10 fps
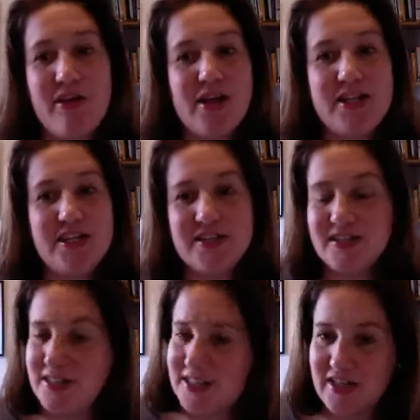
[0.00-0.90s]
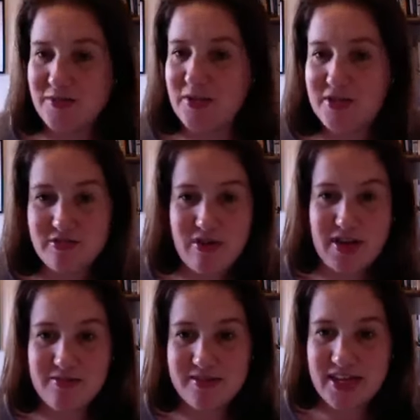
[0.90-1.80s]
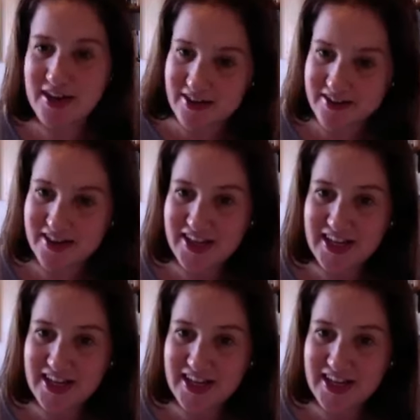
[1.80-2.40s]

ideas and desperate to write them down